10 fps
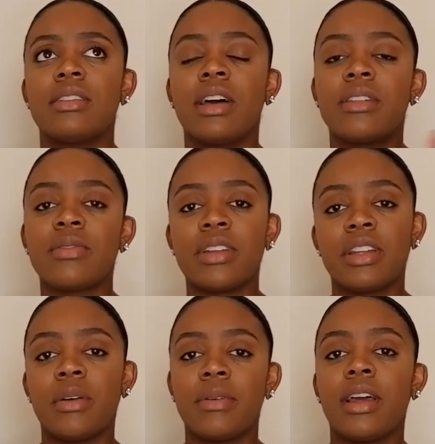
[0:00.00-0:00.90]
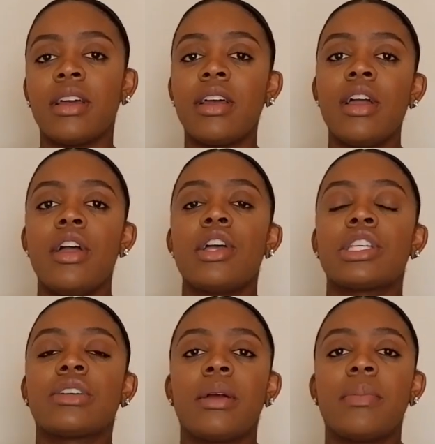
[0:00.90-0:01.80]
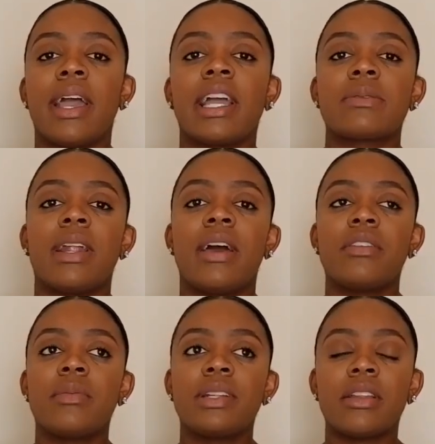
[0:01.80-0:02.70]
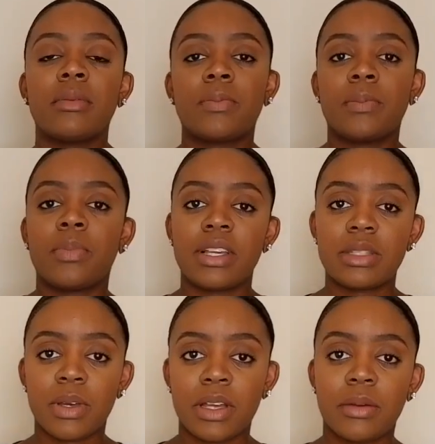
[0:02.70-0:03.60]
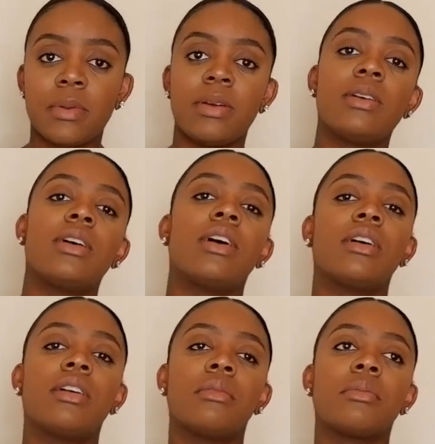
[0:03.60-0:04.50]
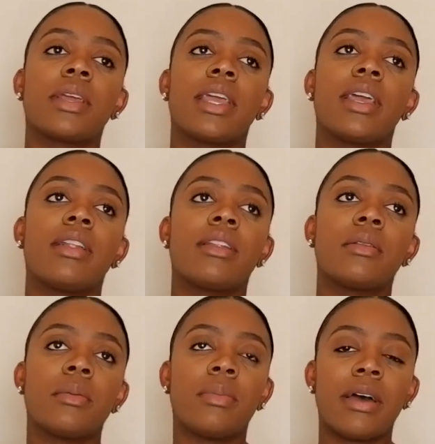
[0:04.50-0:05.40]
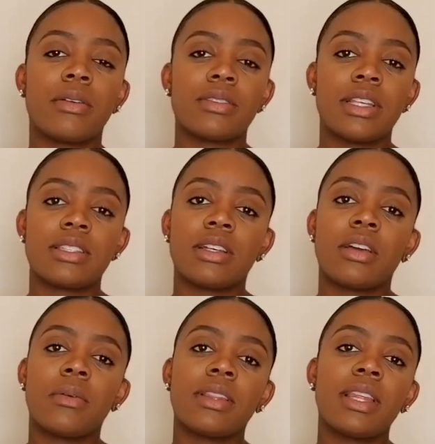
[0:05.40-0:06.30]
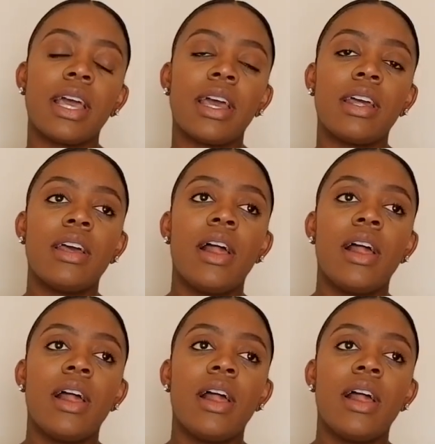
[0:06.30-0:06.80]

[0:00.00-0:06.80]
other video when I show our bags, but I have the Medela breast pump and the bottle sets that go with that.